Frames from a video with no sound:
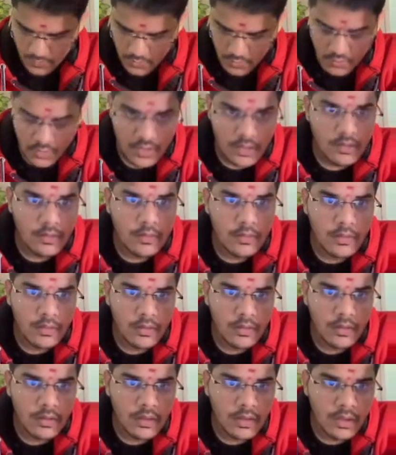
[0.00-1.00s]
Okay.
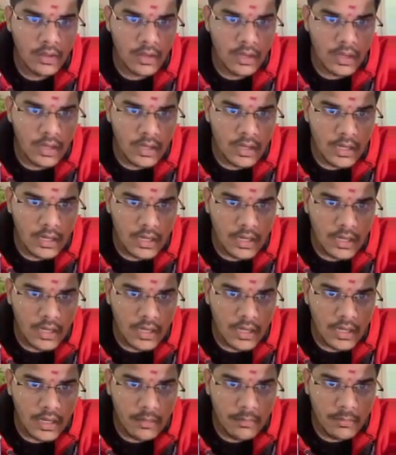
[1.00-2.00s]

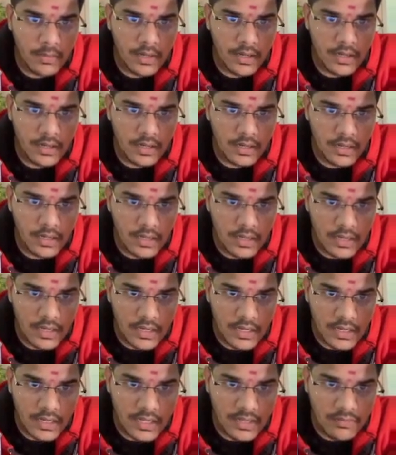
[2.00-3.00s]
Gamma
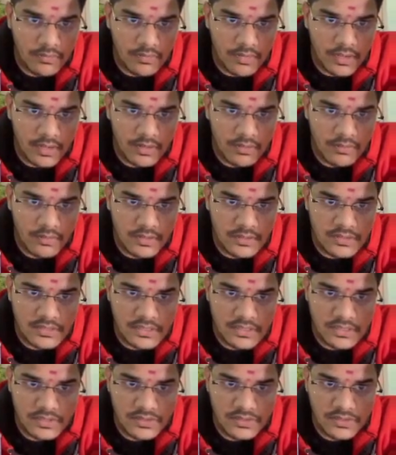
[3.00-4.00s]
dry we have
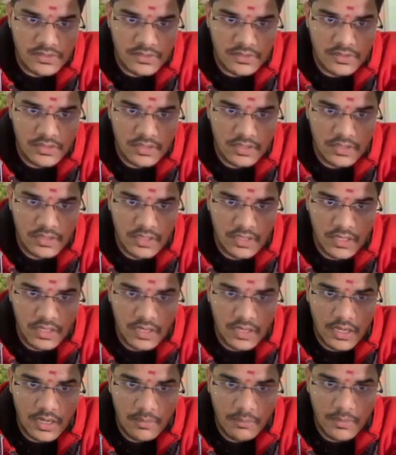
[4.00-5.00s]
discussed,
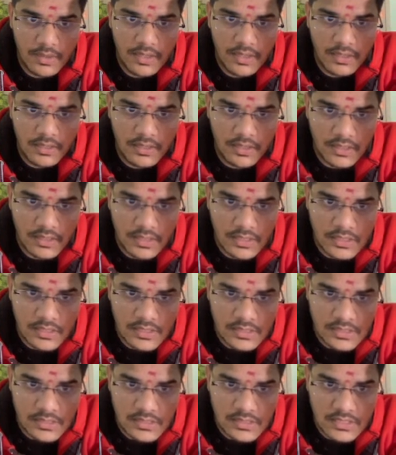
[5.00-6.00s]
gamma
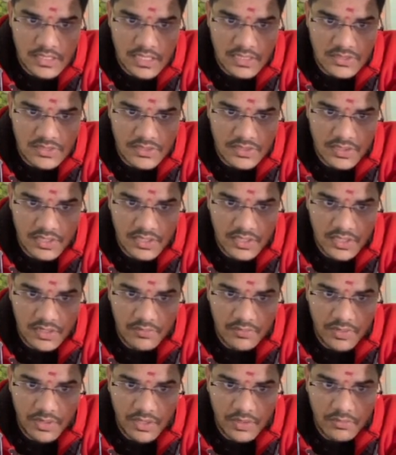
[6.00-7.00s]

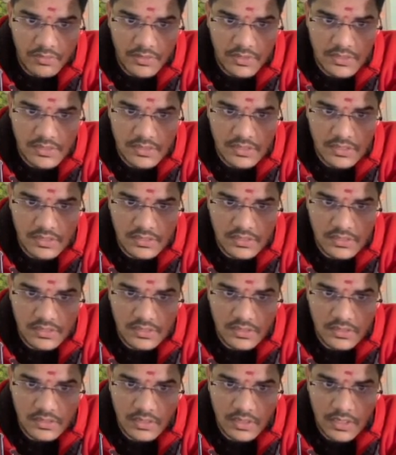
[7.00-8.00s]
saturated we have discussed,
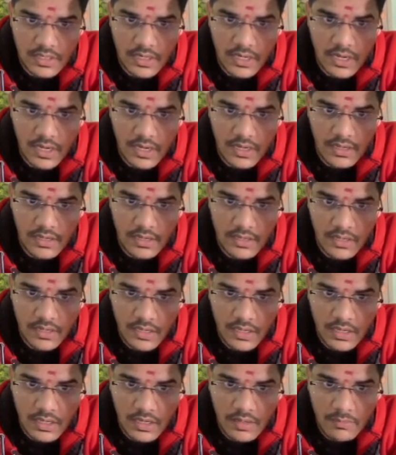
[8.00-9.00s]
and
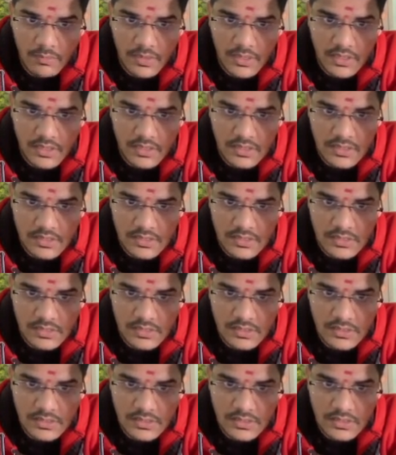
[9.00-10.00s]
gamma
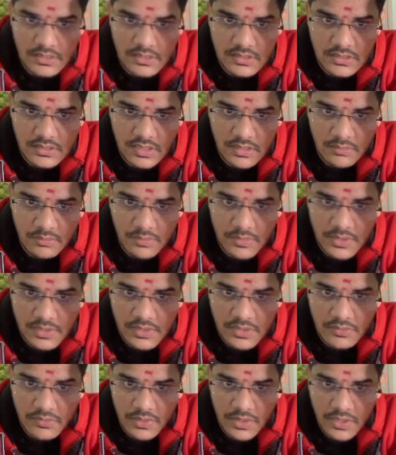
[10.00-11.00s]

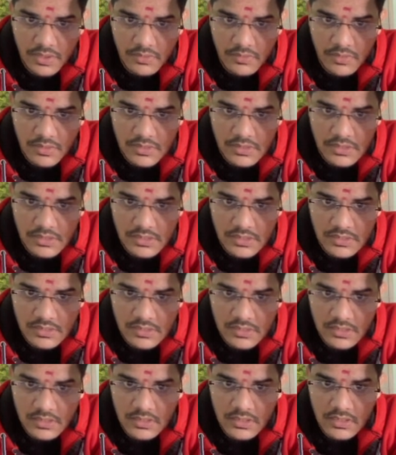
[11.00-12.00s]
submerged we have discussed,